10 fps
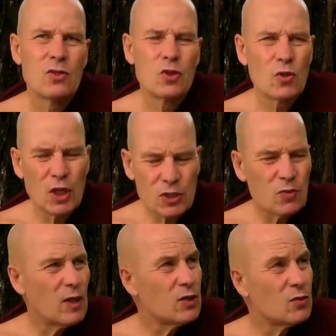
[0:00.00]
So
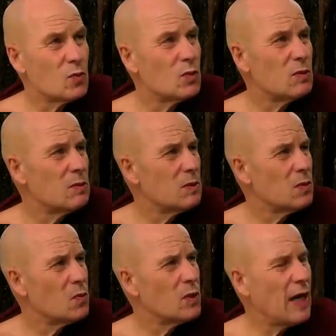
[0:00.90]
also, when
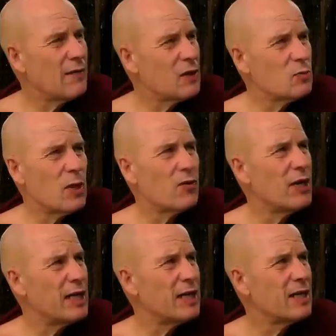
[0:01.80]
we have this
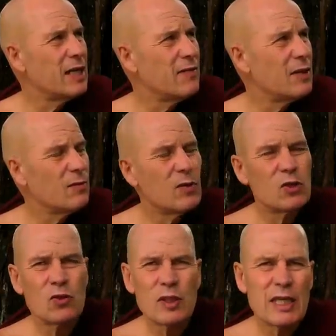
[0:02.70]
moderating and evening, we
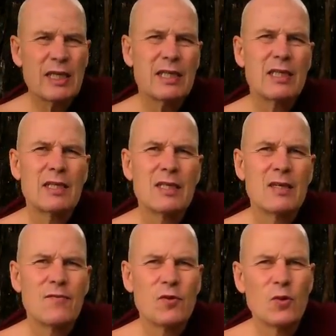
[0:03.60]
should eat
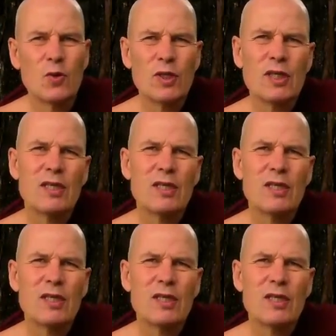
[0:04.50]
food.